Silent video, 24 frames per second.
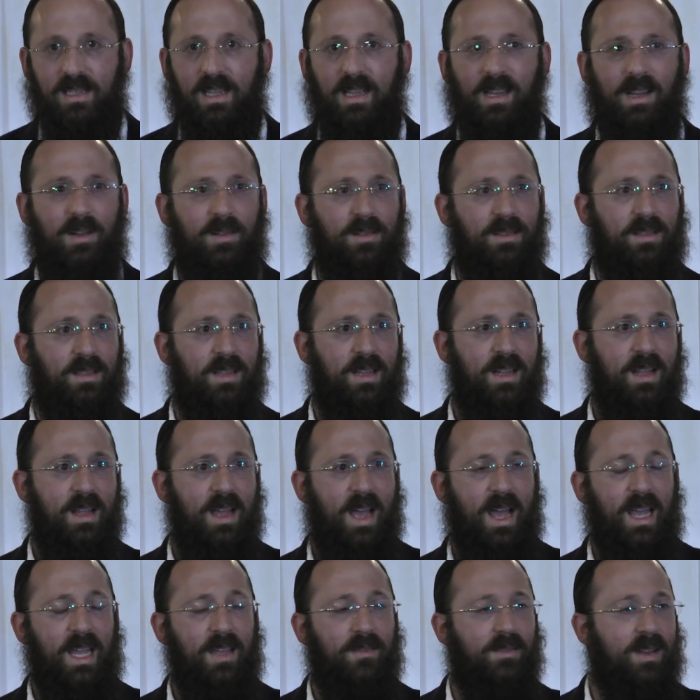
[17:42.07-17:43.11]
and
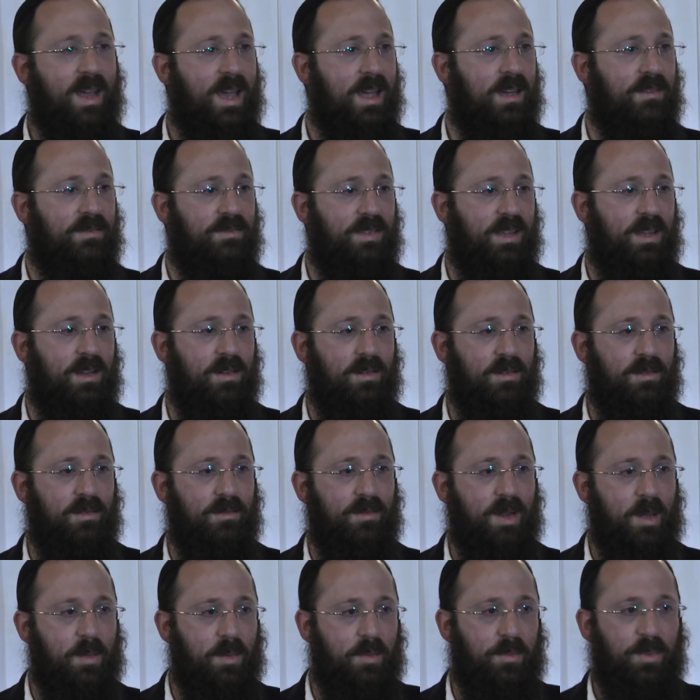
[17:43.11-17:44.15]
I even had a video of the
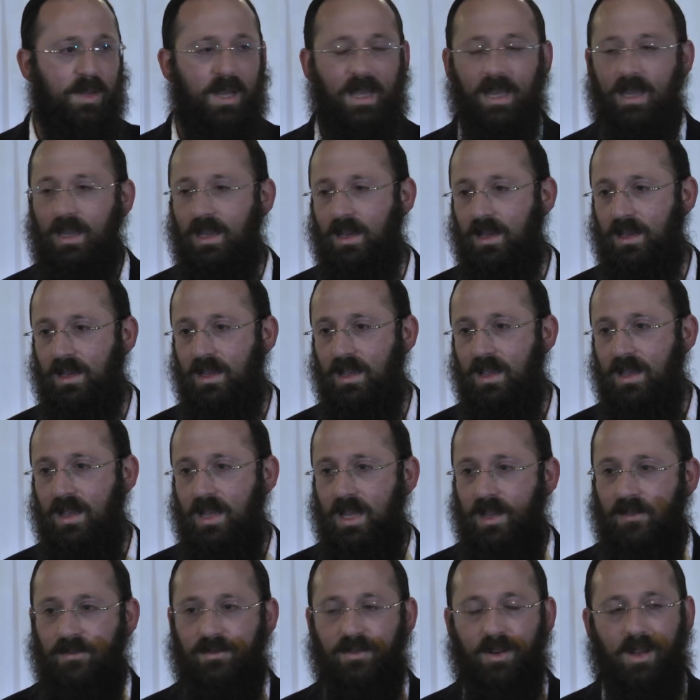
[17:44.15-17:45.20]
Rebbe playing
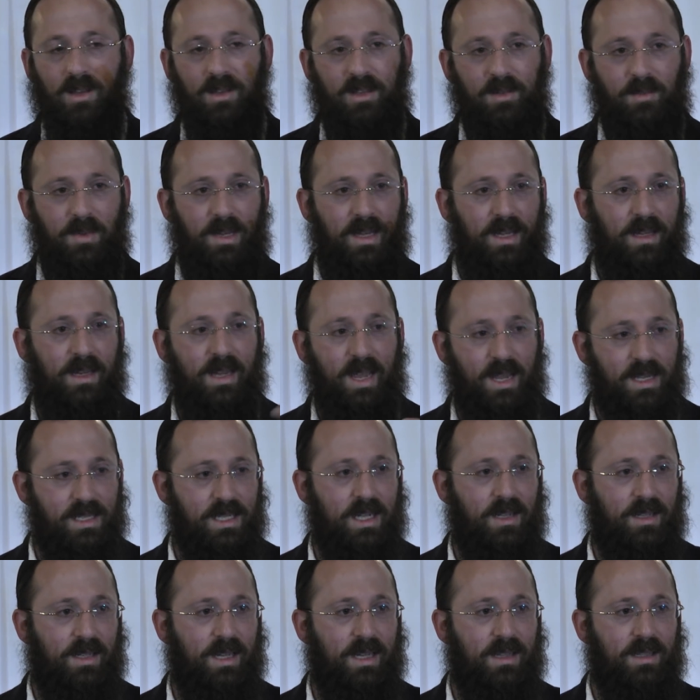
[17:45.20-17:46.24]
in front of me in case I
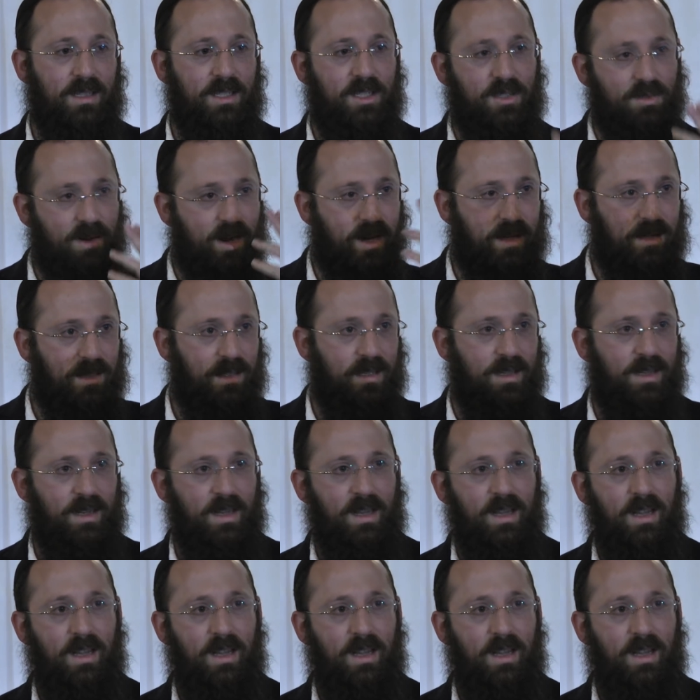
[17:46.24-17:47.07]
would get distracted.